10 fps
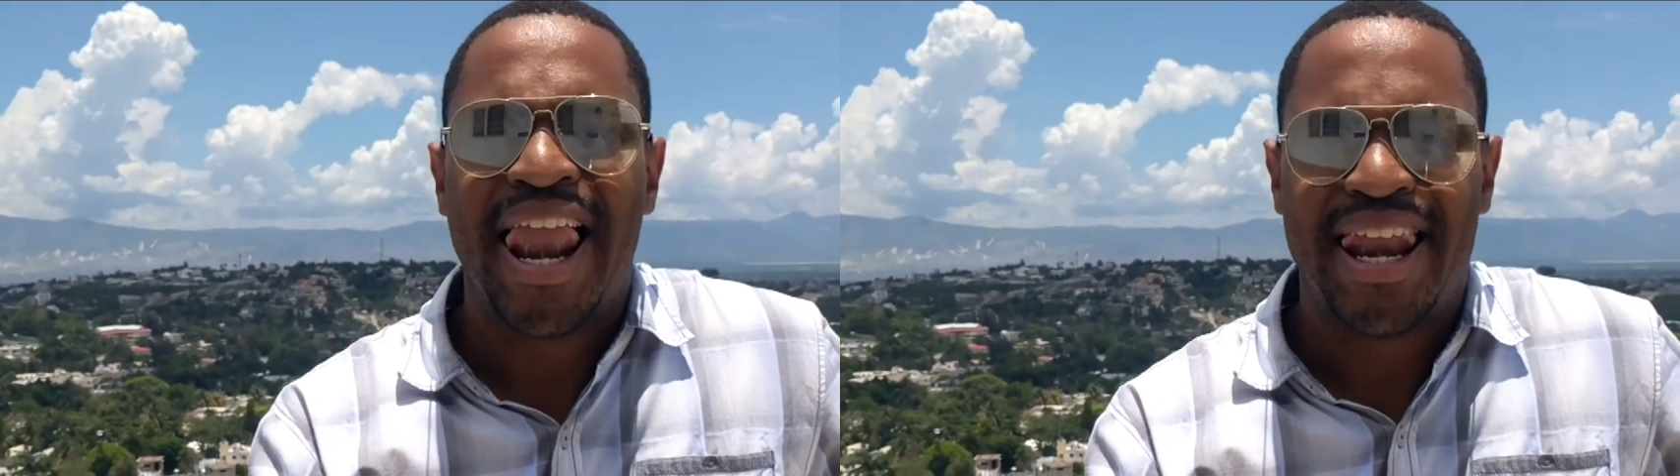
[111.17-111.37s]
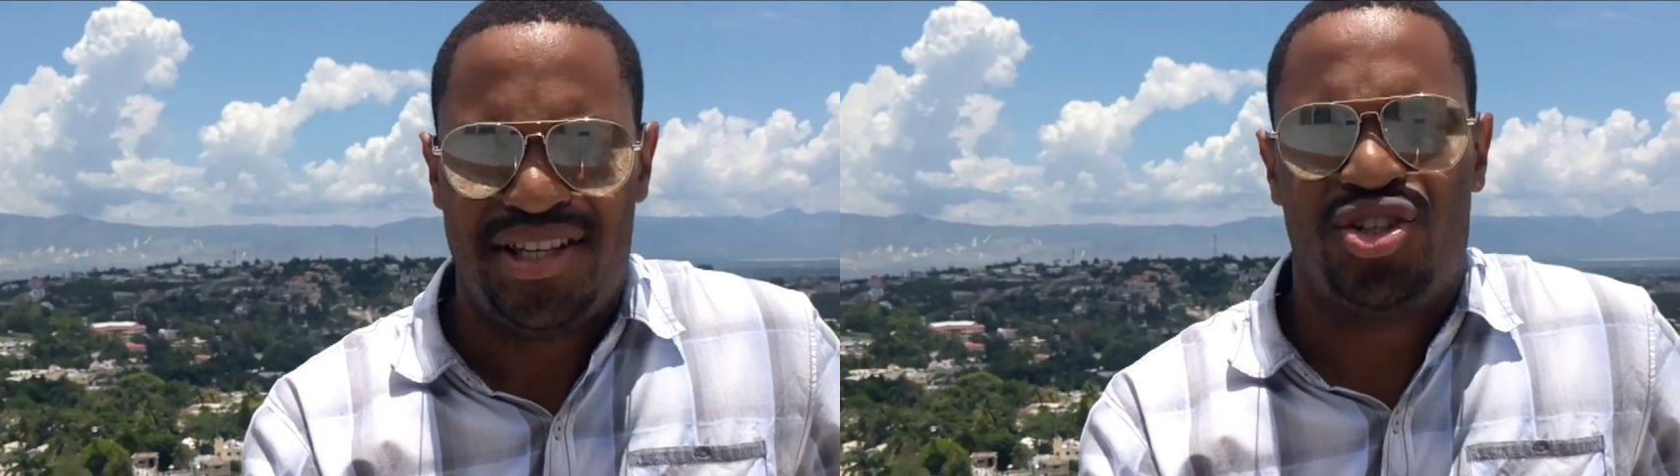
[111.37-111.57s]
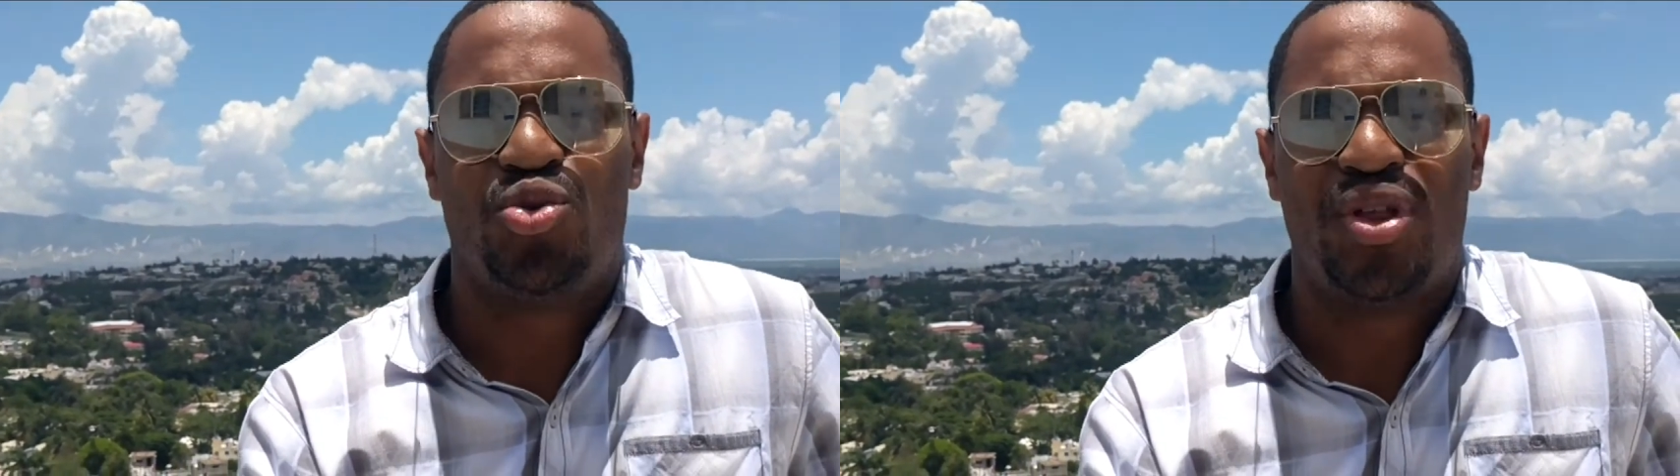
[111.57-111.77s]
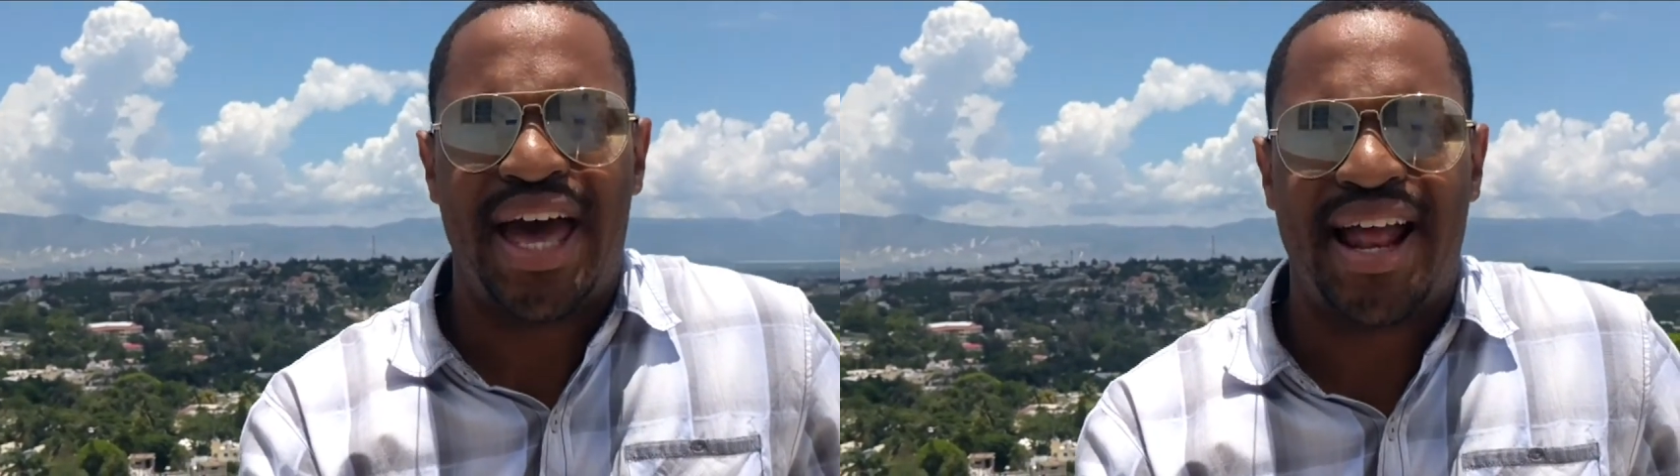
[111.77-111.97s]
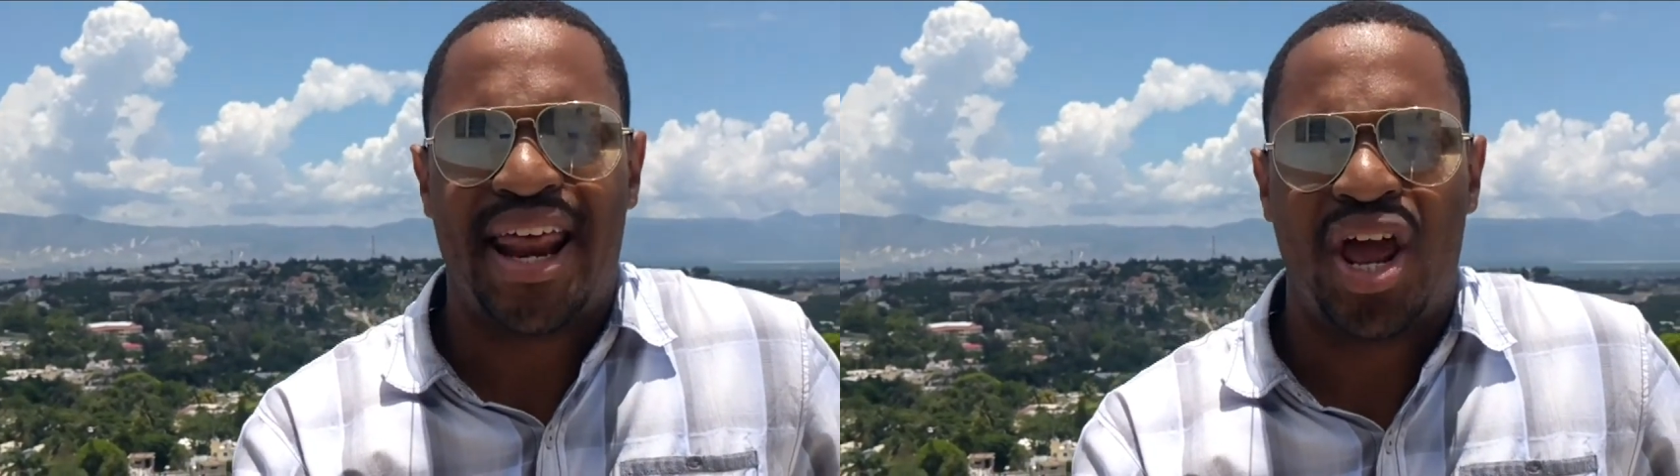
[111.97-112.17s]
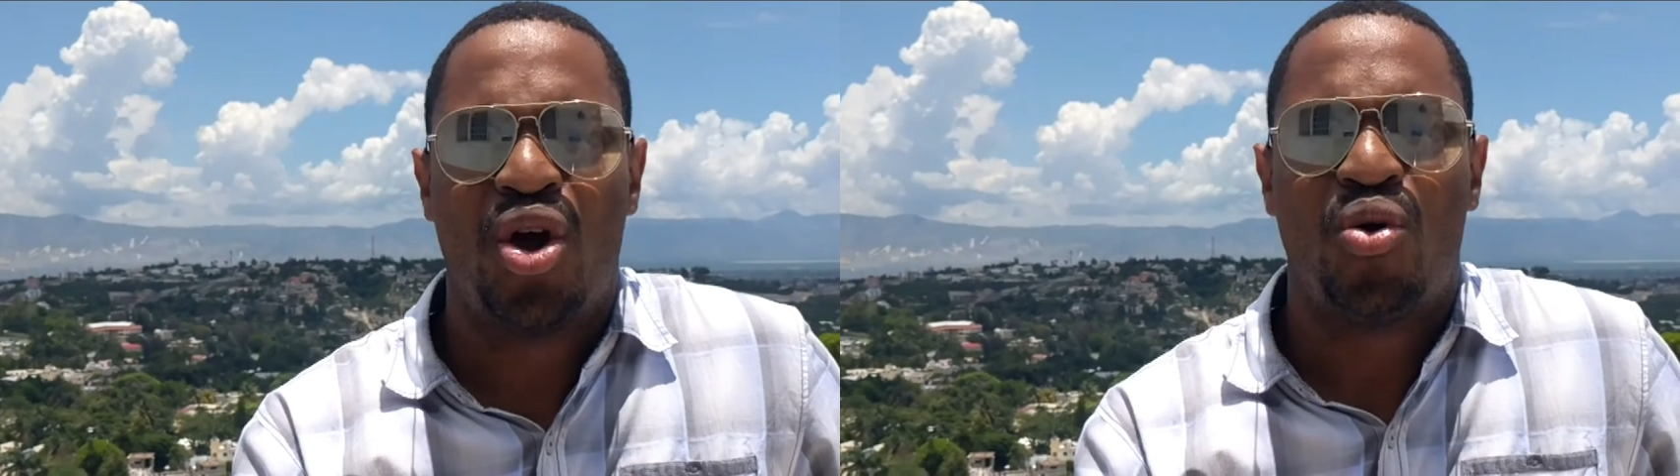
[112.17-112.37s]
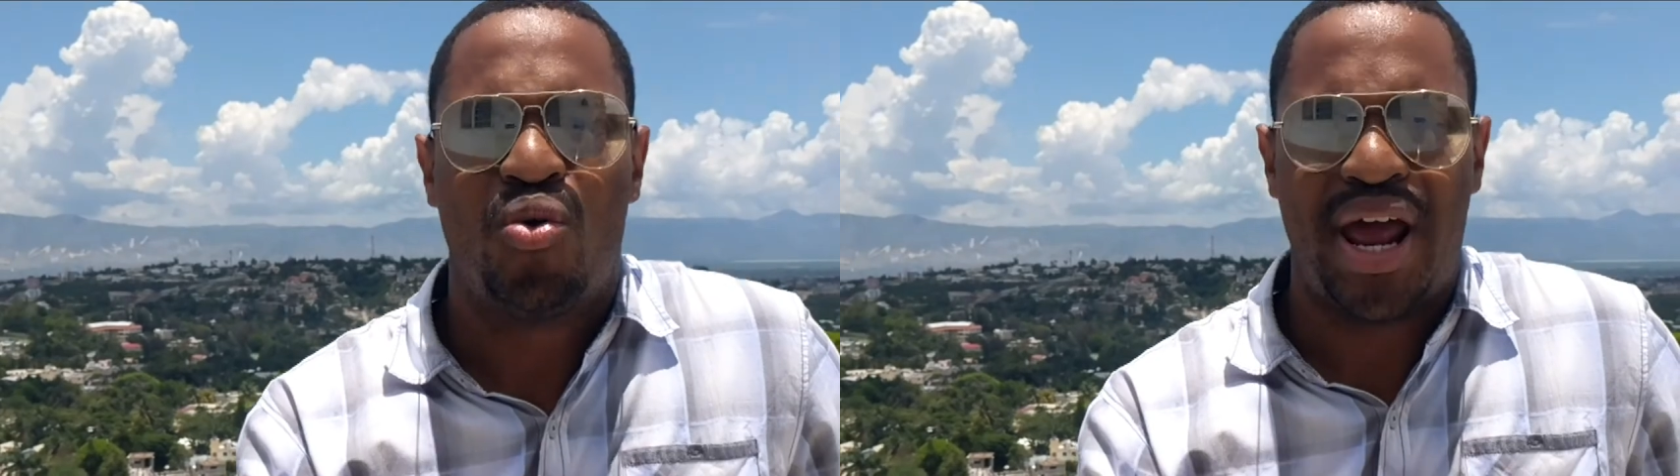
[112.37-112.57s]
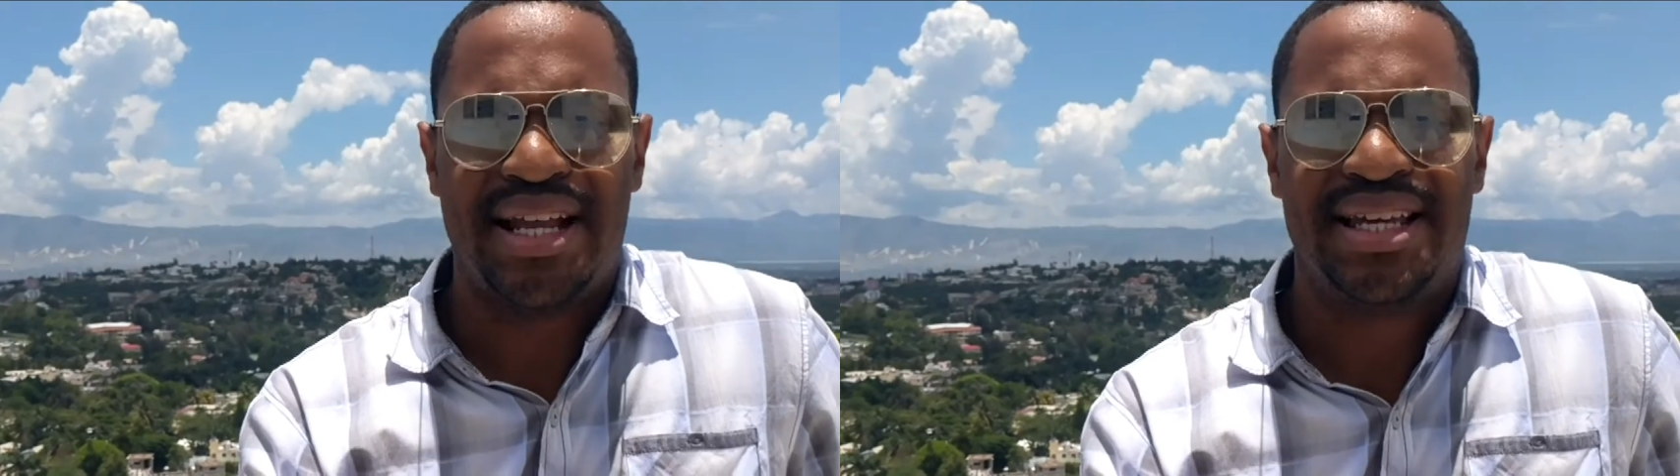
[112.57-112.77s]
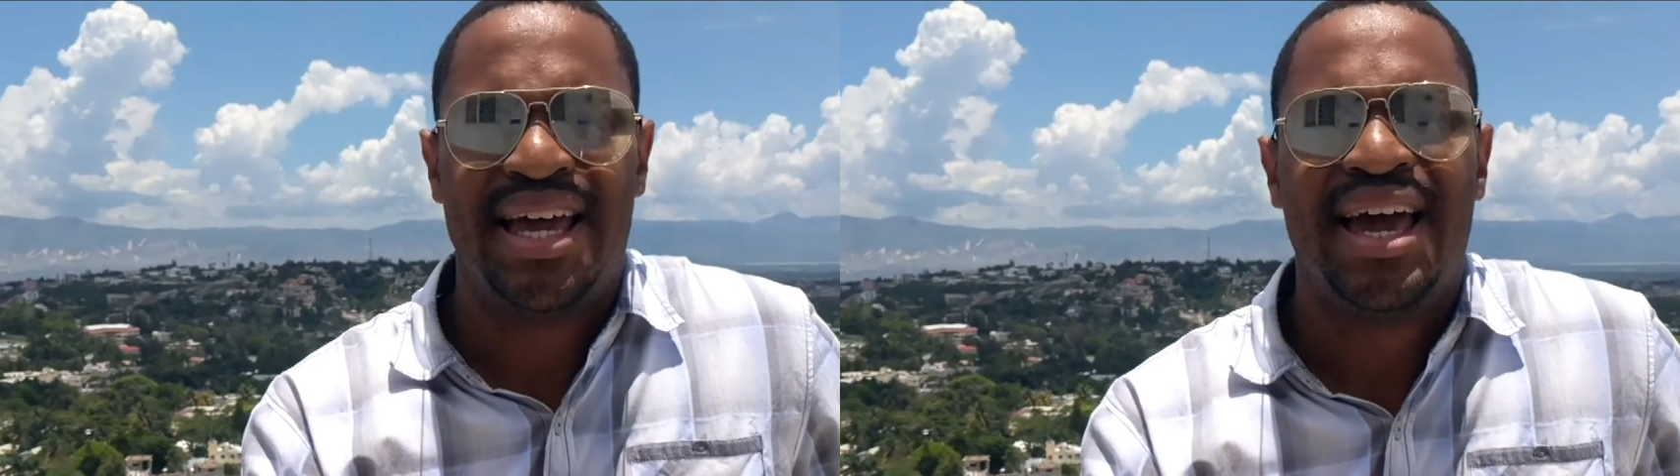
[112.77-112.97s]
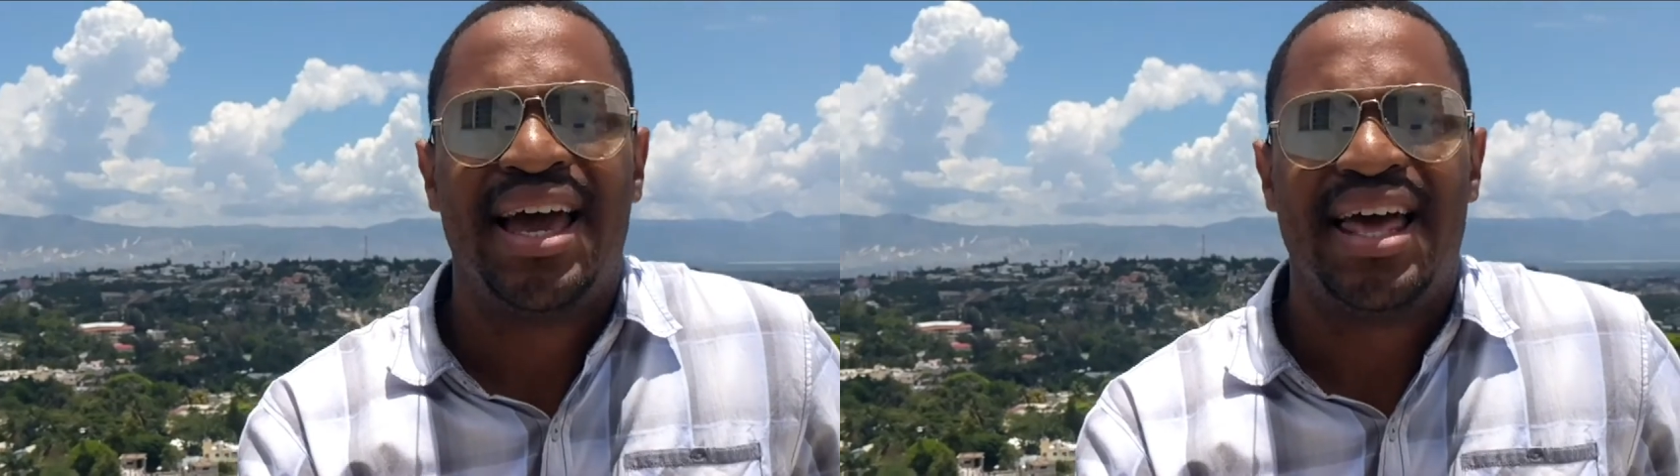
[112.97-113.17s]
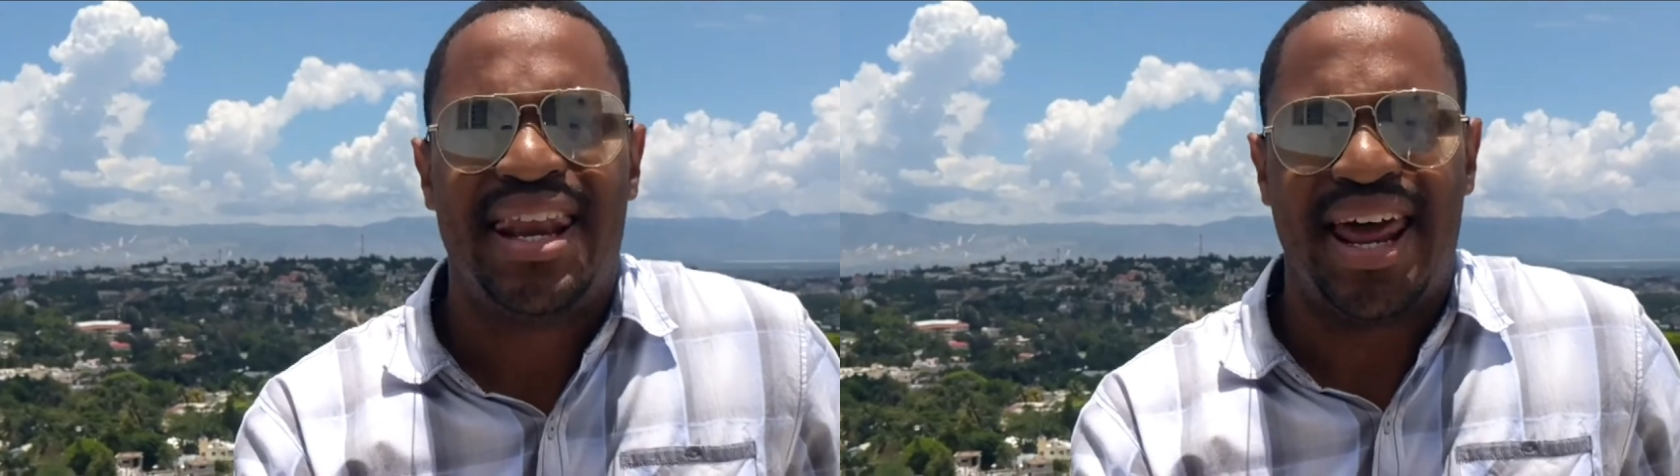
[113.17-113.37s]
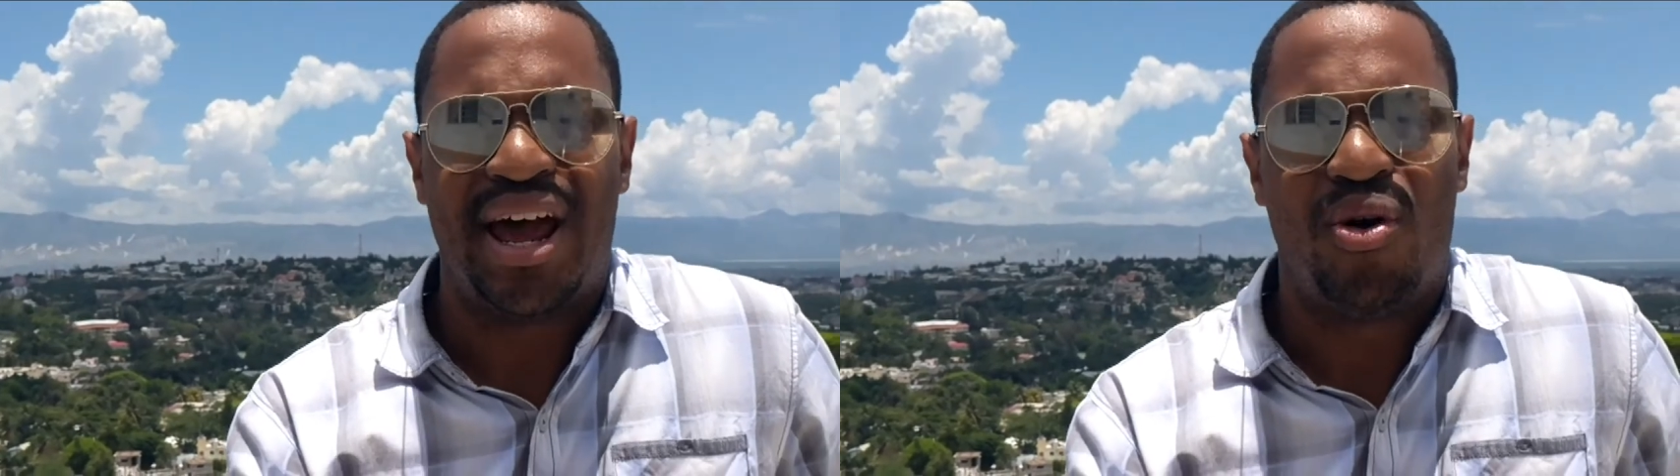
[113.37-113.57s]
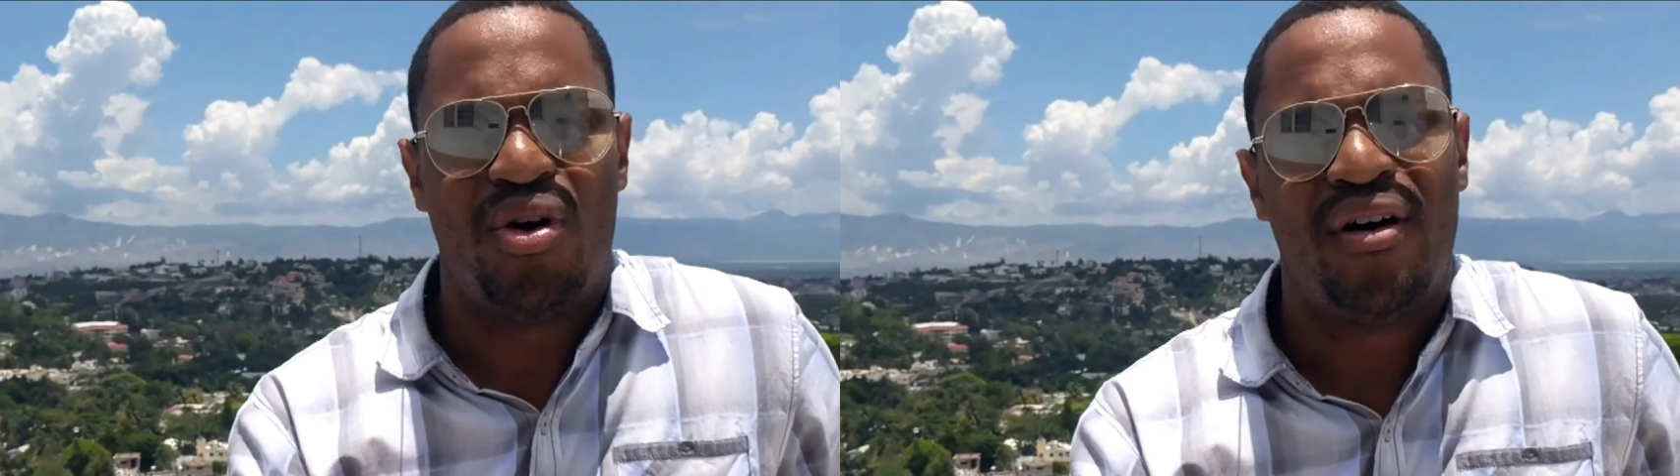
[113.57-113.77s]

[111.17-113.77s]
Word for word: Let's do that right now.